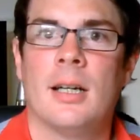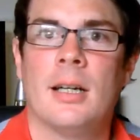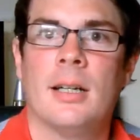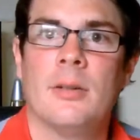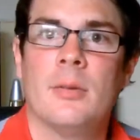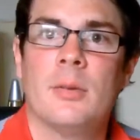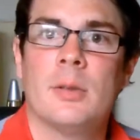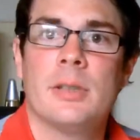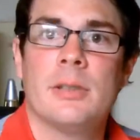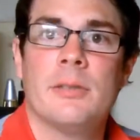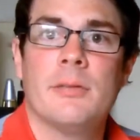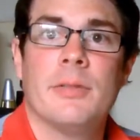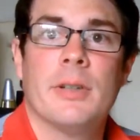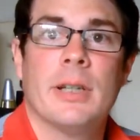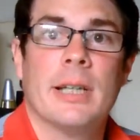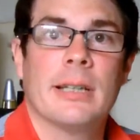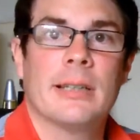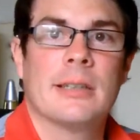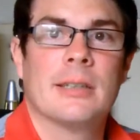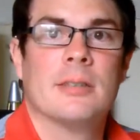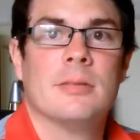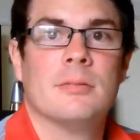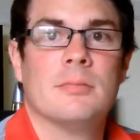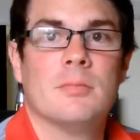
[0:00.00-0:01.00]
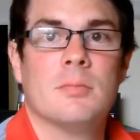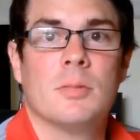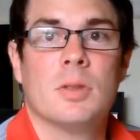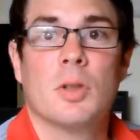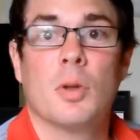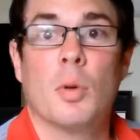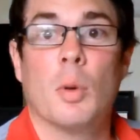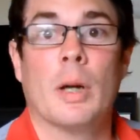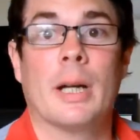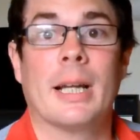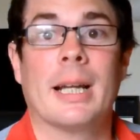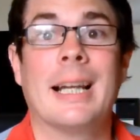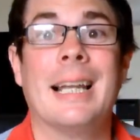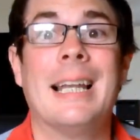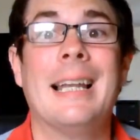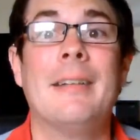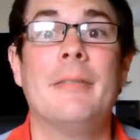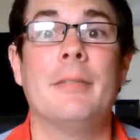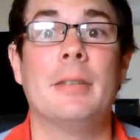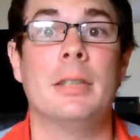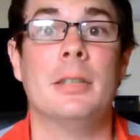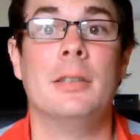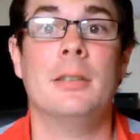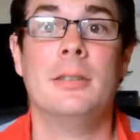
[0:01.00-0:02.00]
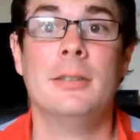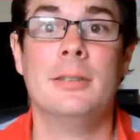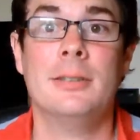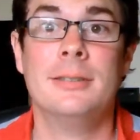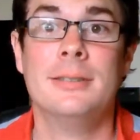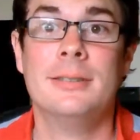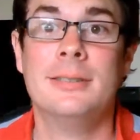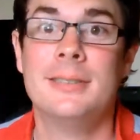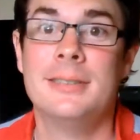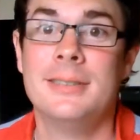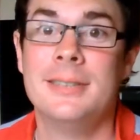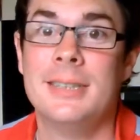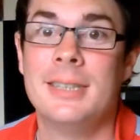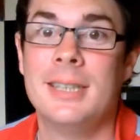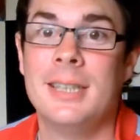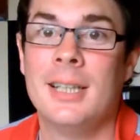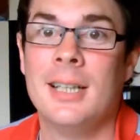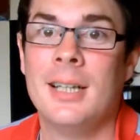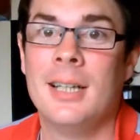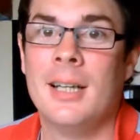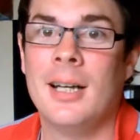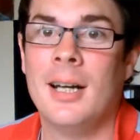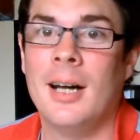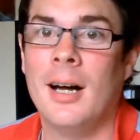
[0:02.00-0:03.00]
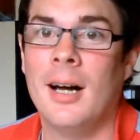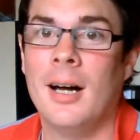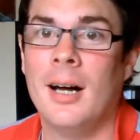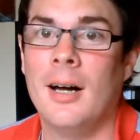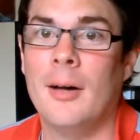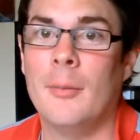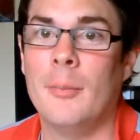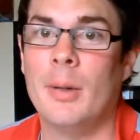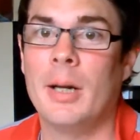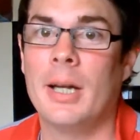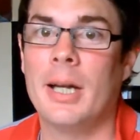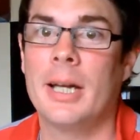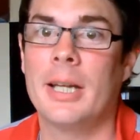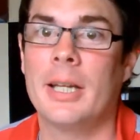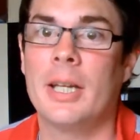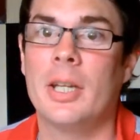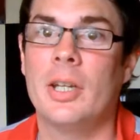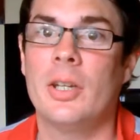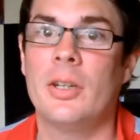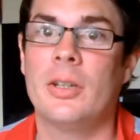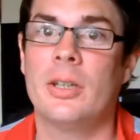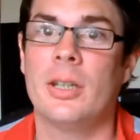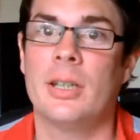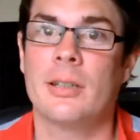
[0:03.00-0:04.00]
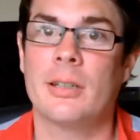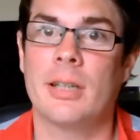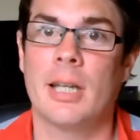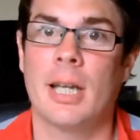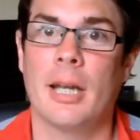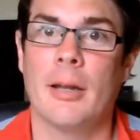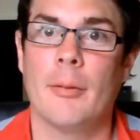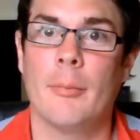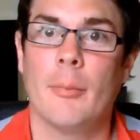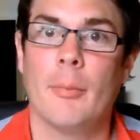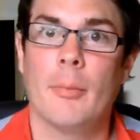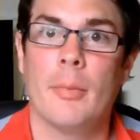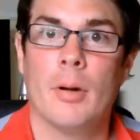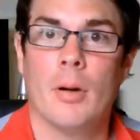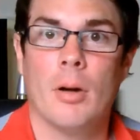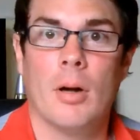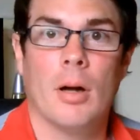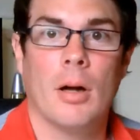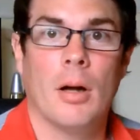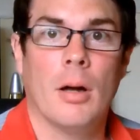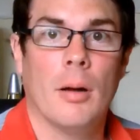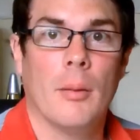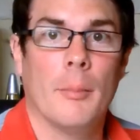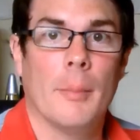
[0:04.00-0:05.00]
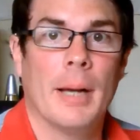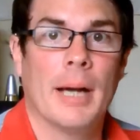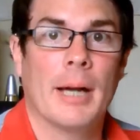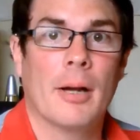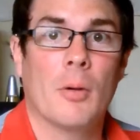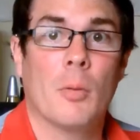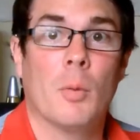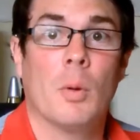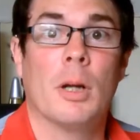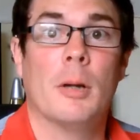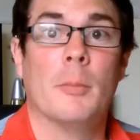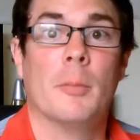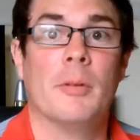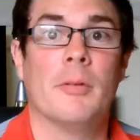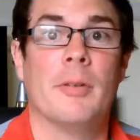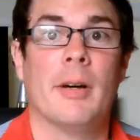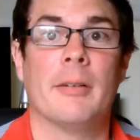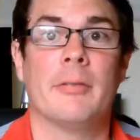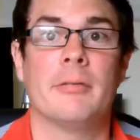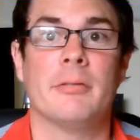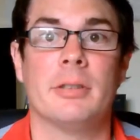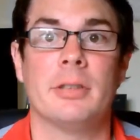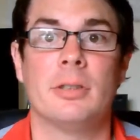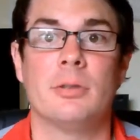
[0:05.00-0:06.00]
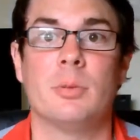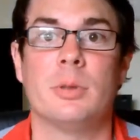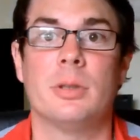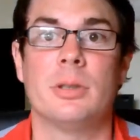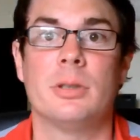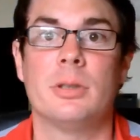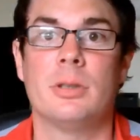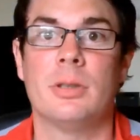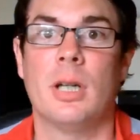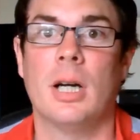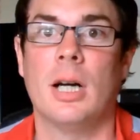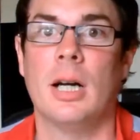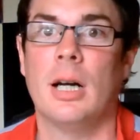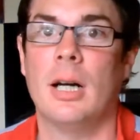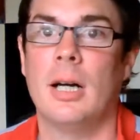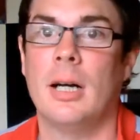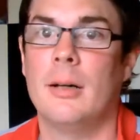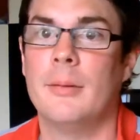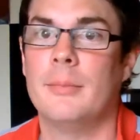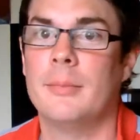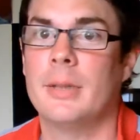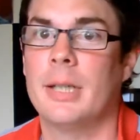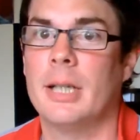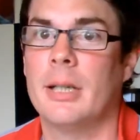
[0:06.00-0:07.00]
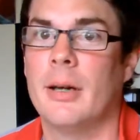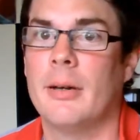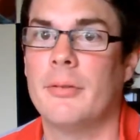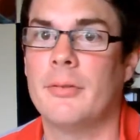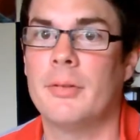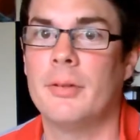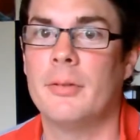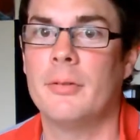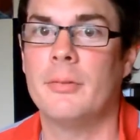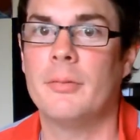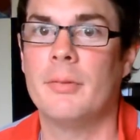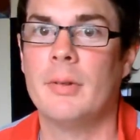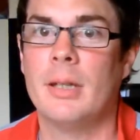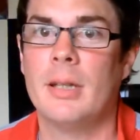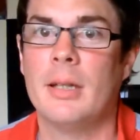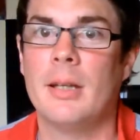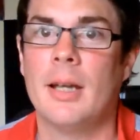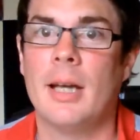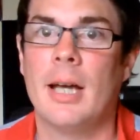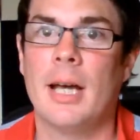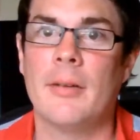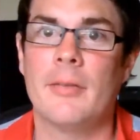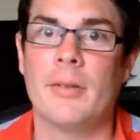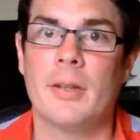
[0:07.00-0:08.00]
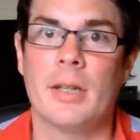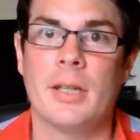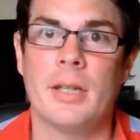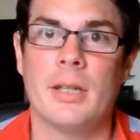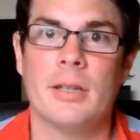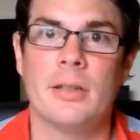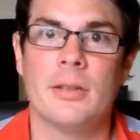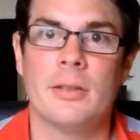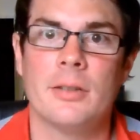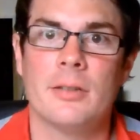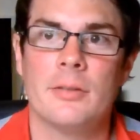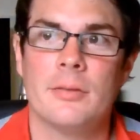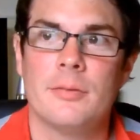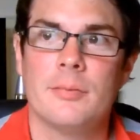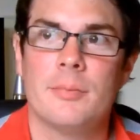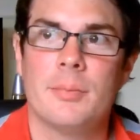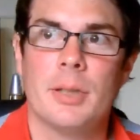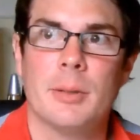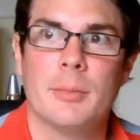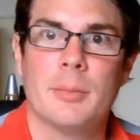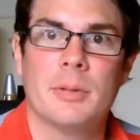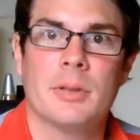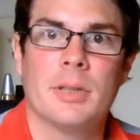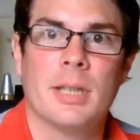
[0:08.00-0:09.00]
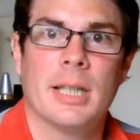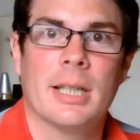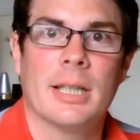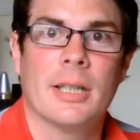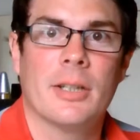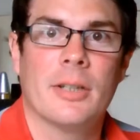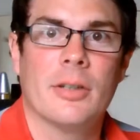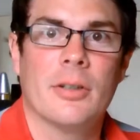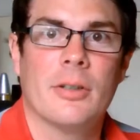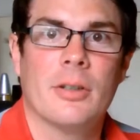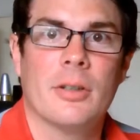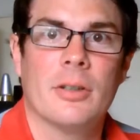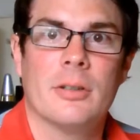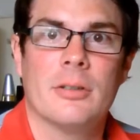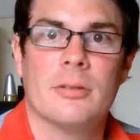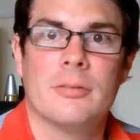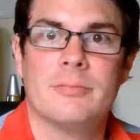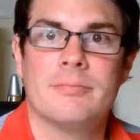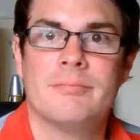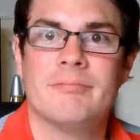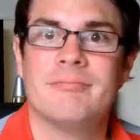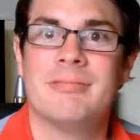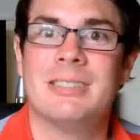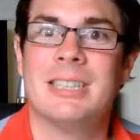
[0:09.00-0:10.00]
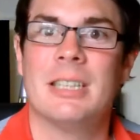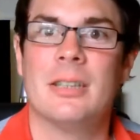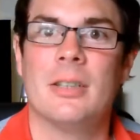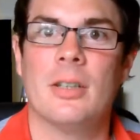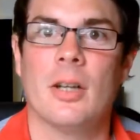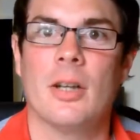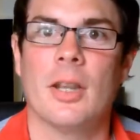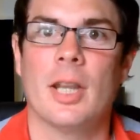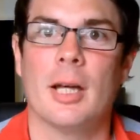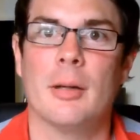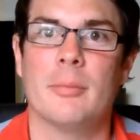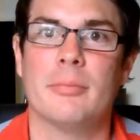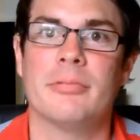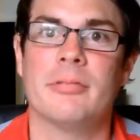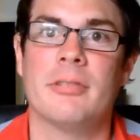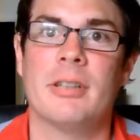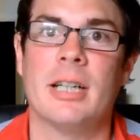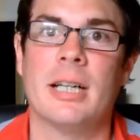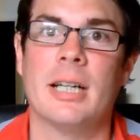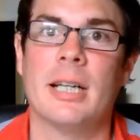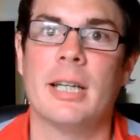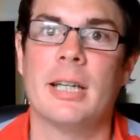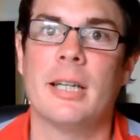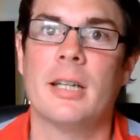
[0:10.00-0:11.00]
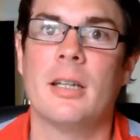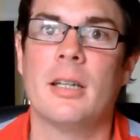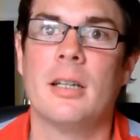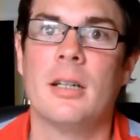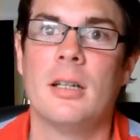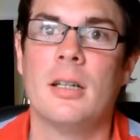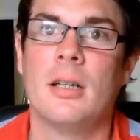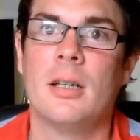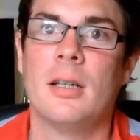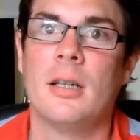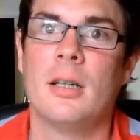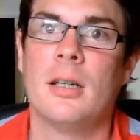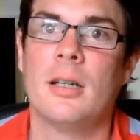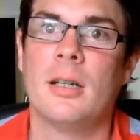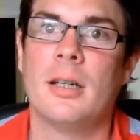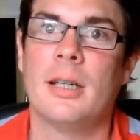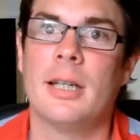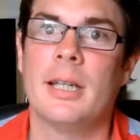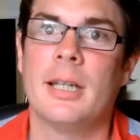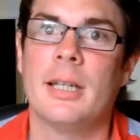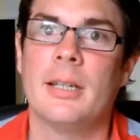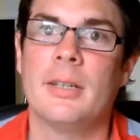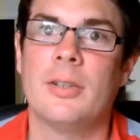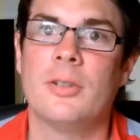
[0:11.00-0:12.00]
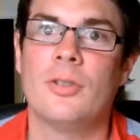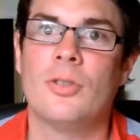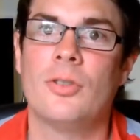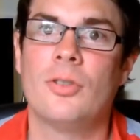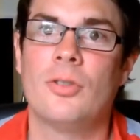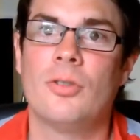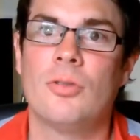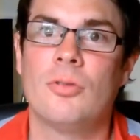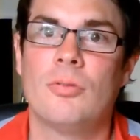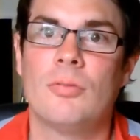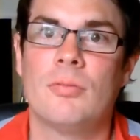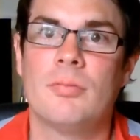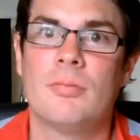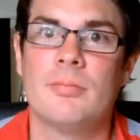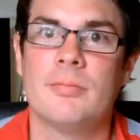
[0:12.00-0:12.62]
I was in fact quite clever. My IQ test came back well above average, which, after having years of people telling you you're really not that bright, is